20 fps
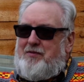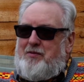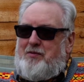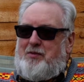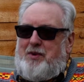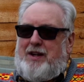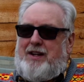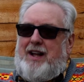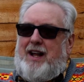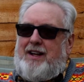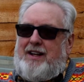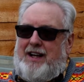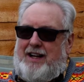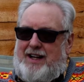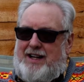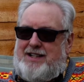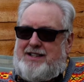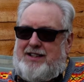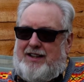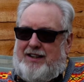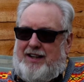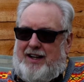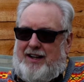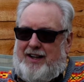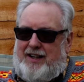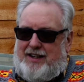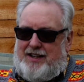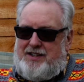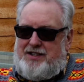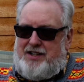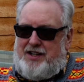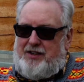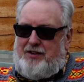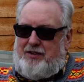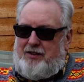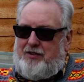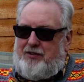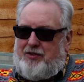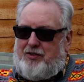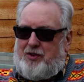But nonetheless, I
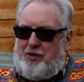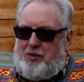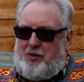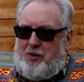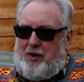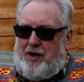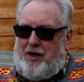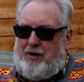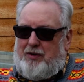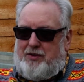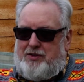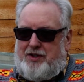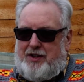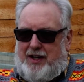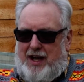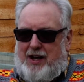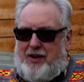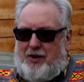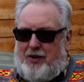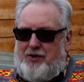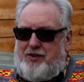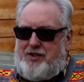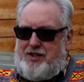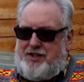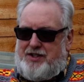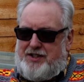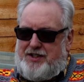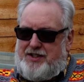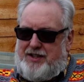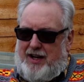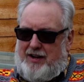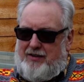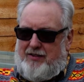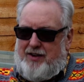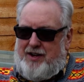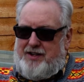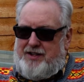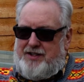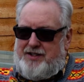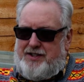continued for a while to get onto the stunt
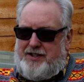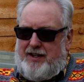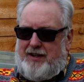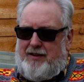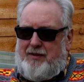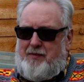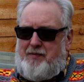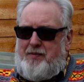register,